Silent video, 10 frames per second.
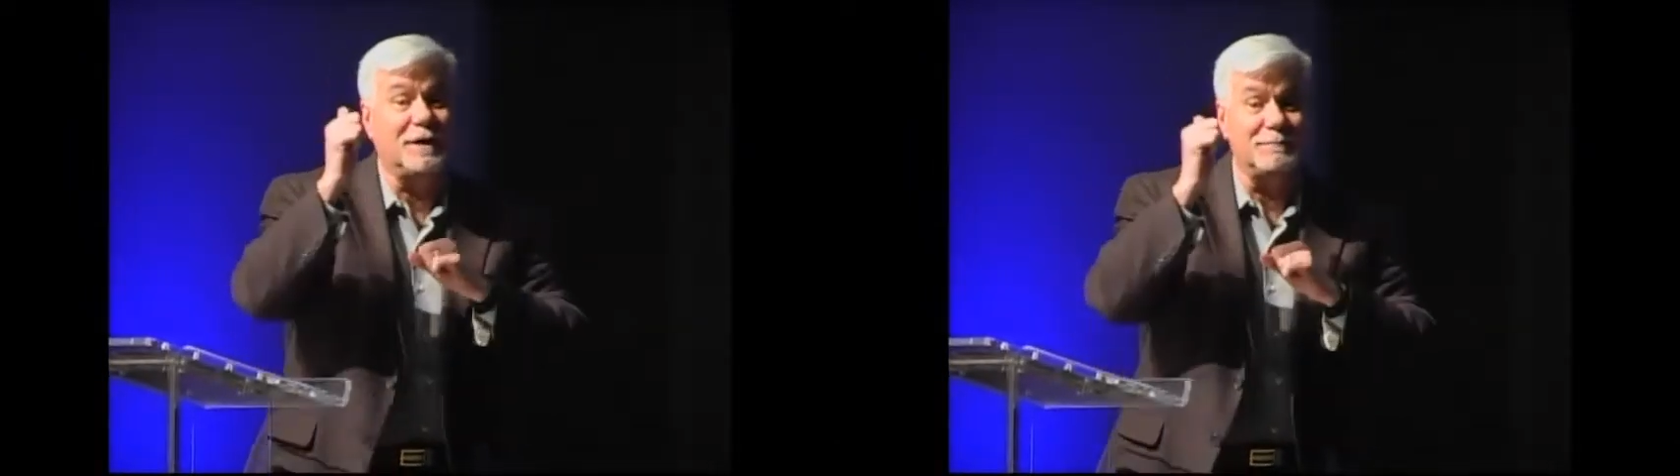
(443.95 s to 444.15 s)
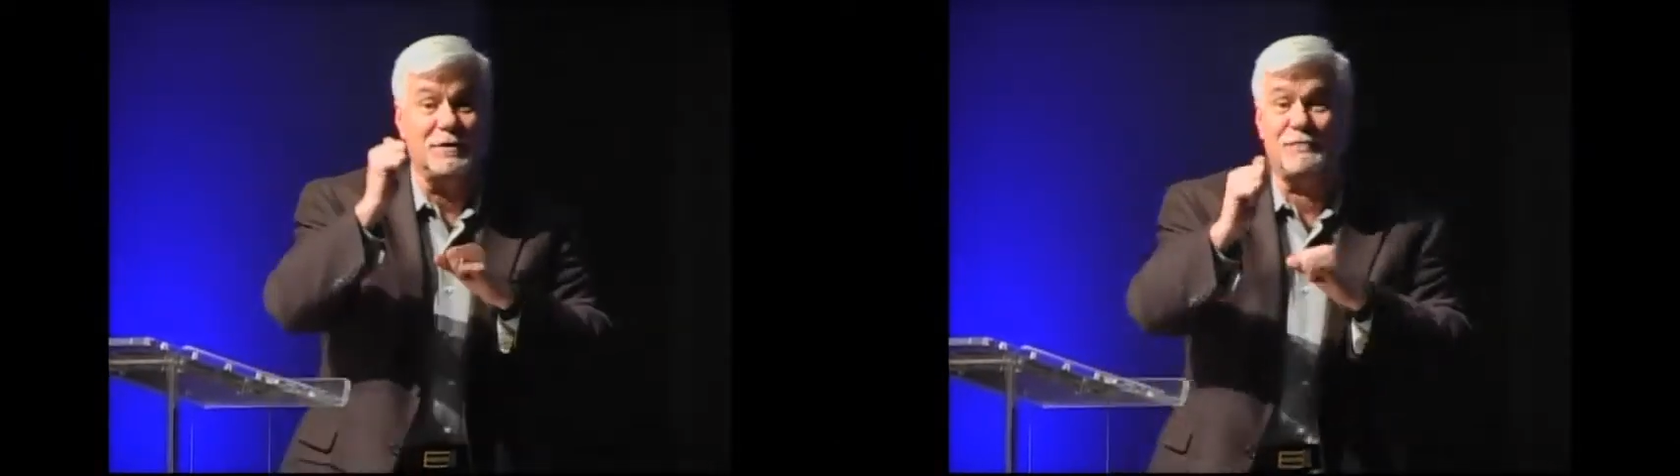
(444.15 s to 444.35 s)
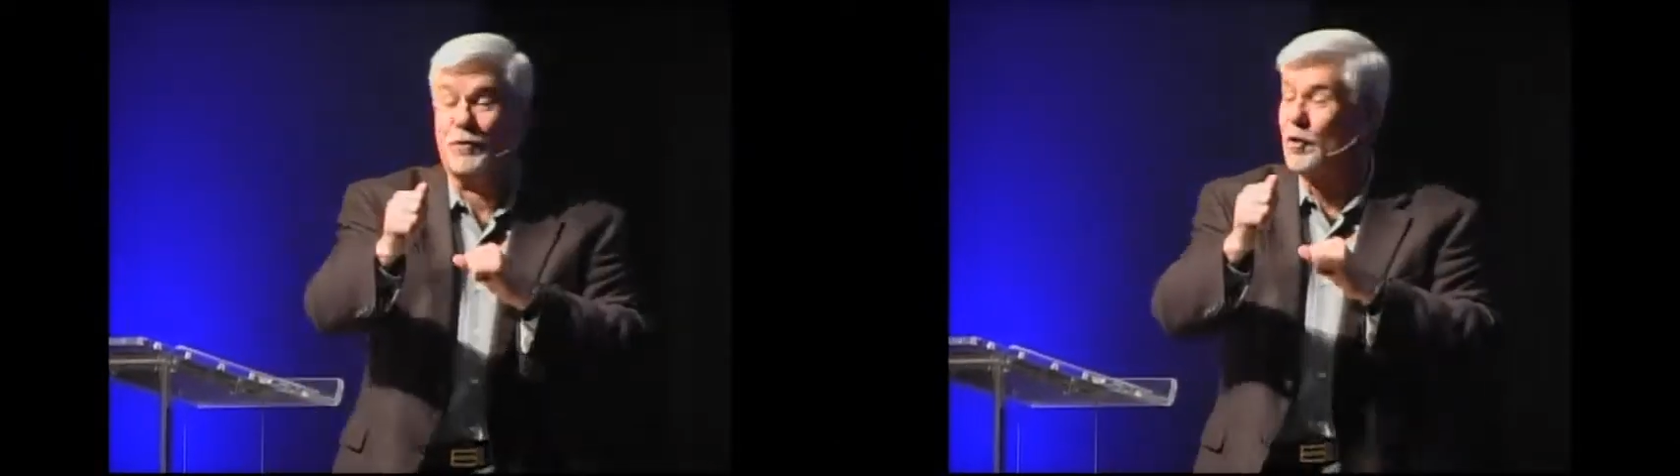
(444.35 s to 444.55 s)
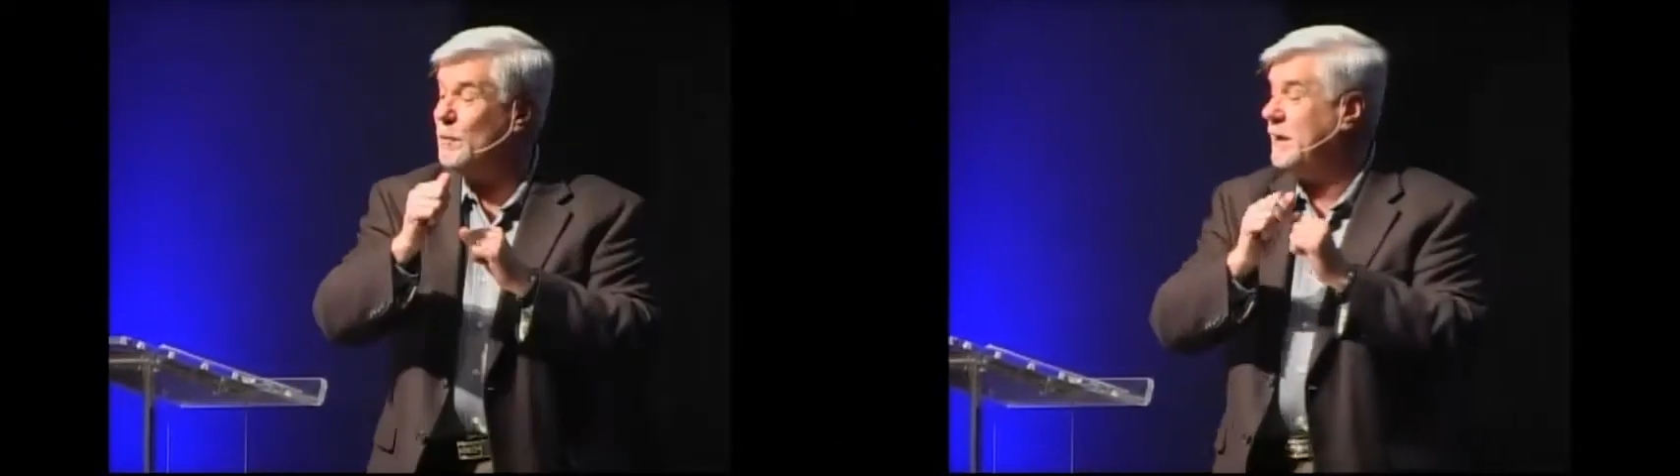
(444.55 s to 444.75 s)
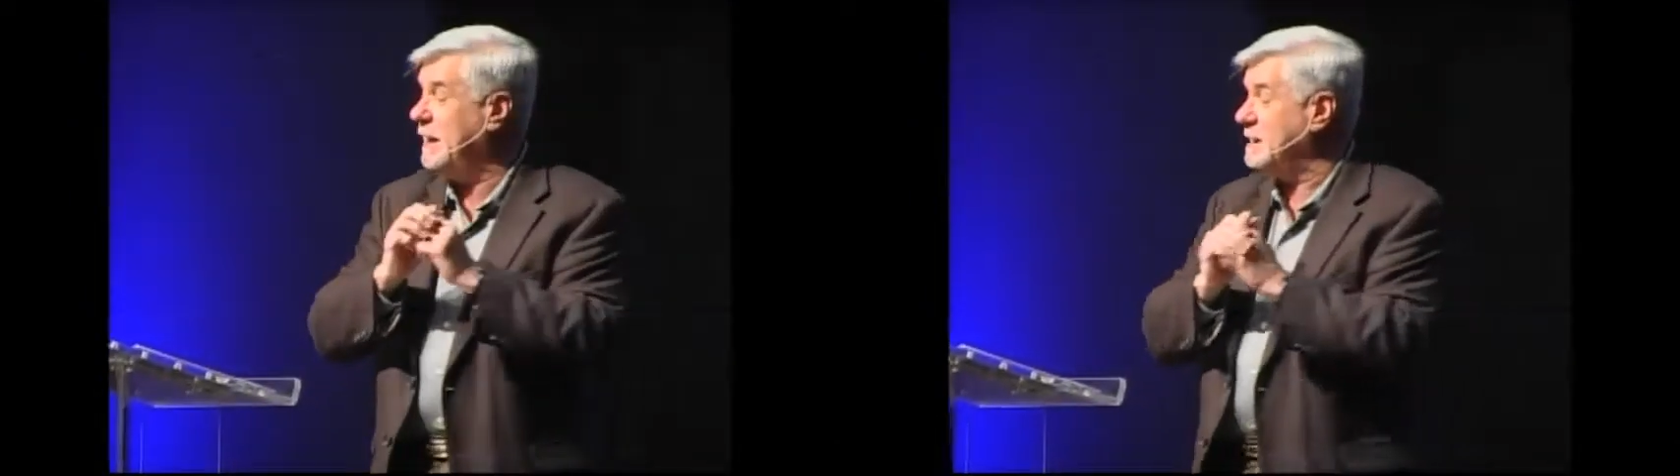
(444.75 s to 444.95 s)
before
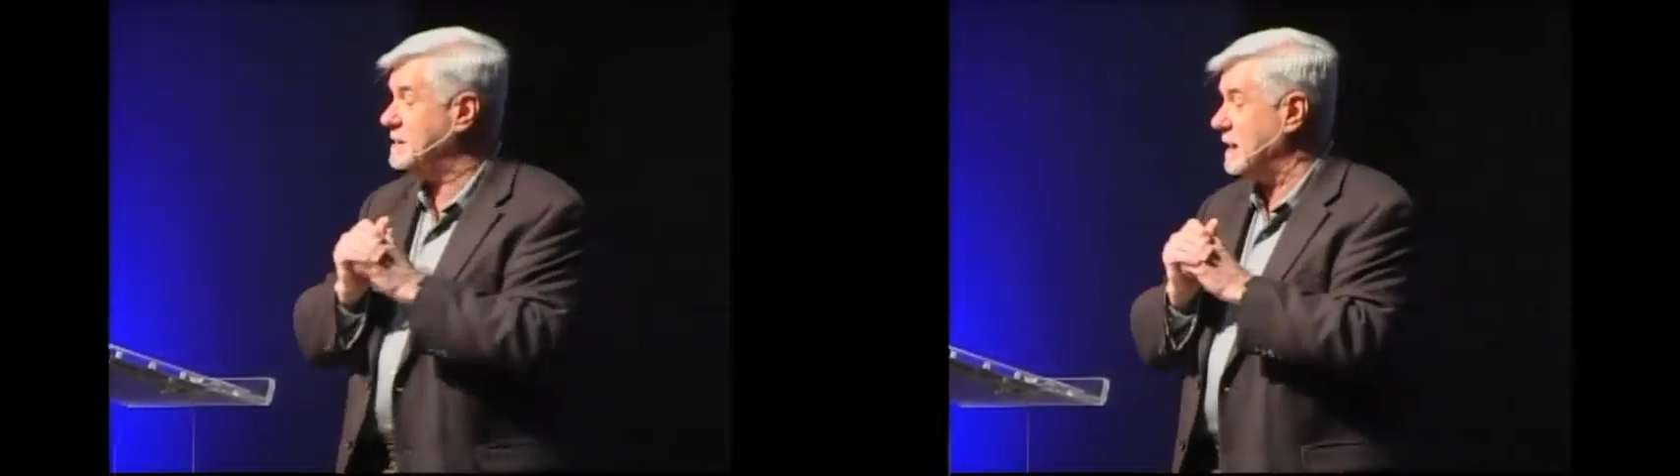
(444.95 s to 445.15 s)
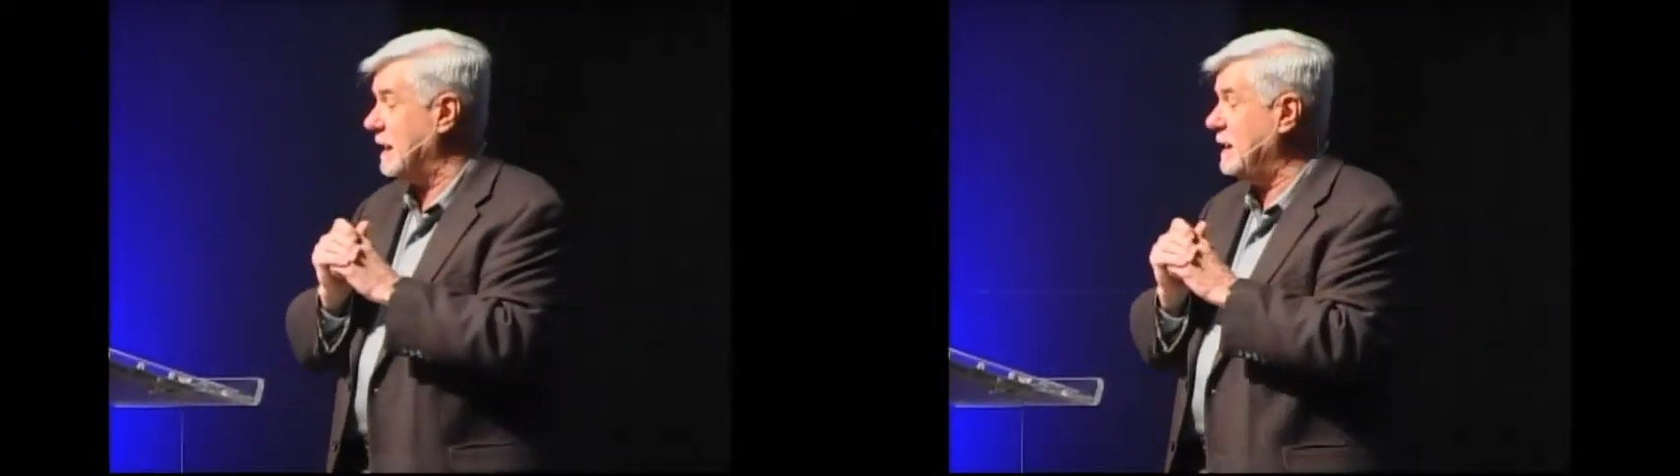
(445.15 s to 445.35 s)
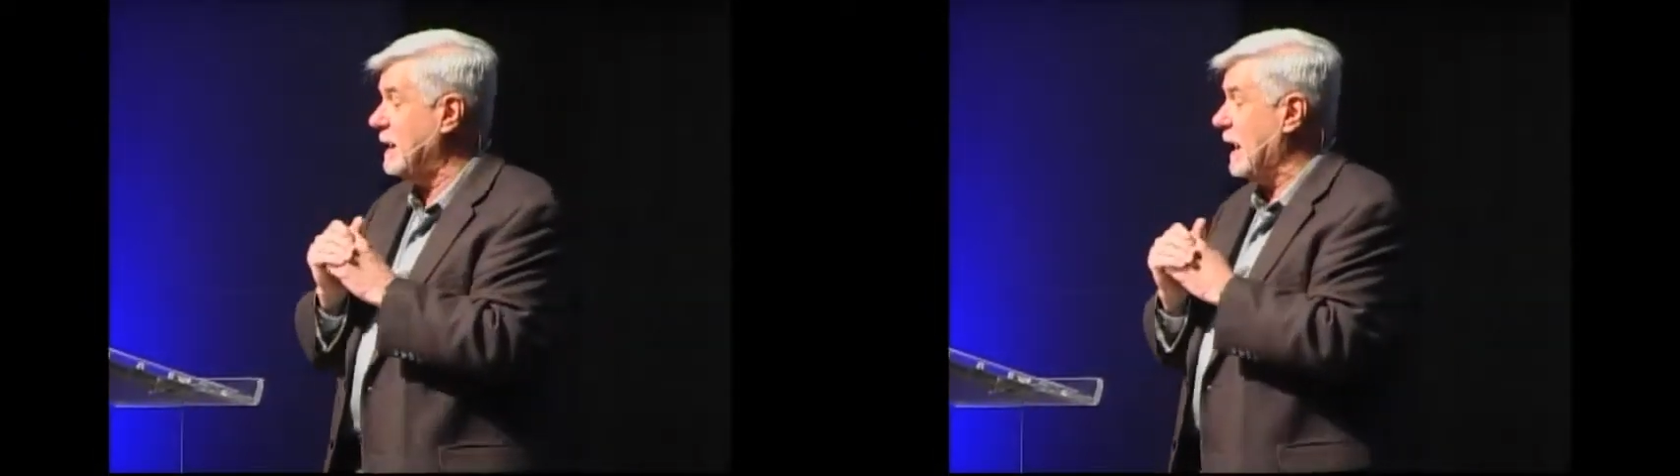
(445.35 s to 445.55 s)
we hit send